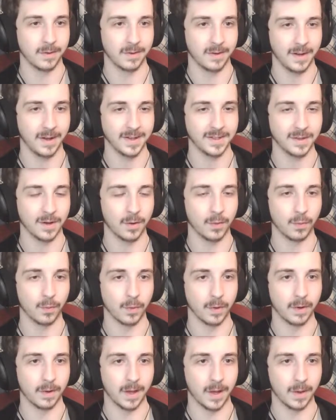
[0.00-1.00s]
It's
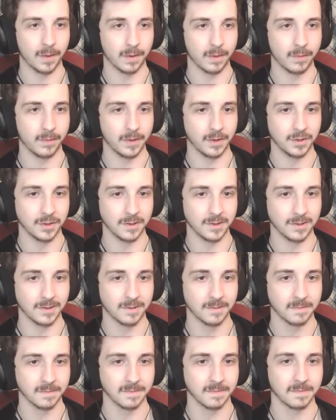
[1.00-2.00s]
unreal how good Finch
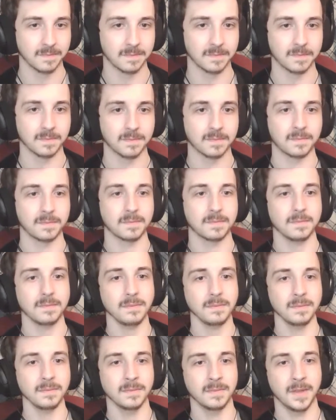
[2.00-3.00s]
is.
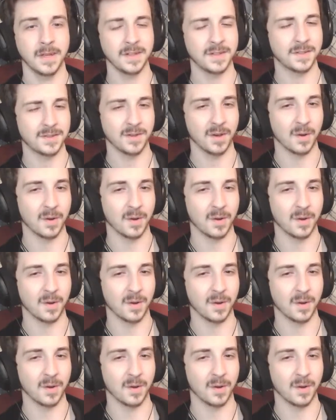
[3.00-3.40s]
He's so